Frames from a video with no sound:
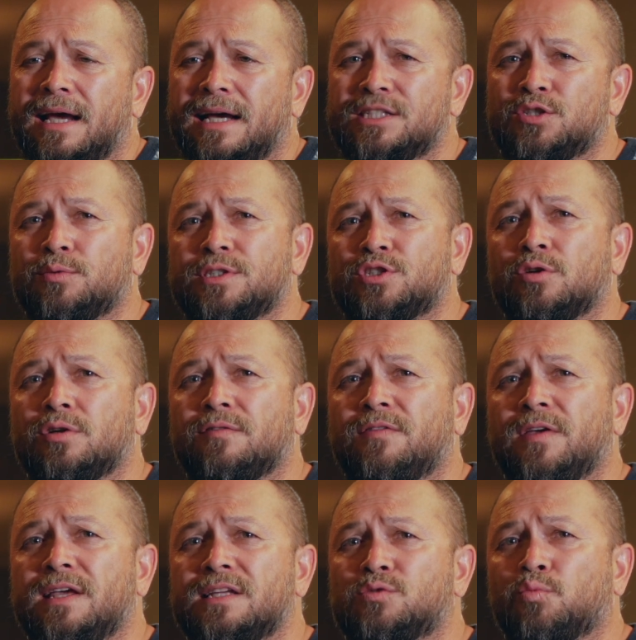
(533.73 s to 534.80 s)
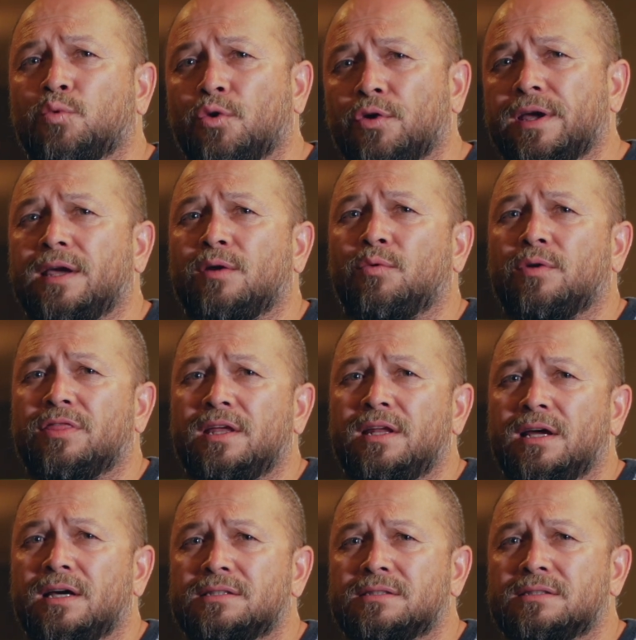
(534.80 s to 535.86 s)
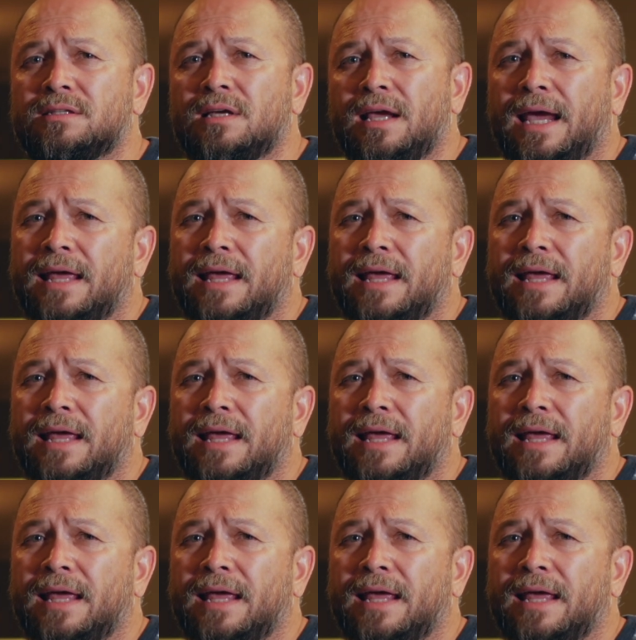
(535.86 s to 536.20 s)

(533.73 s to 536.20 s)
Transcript: as a result of His working within us.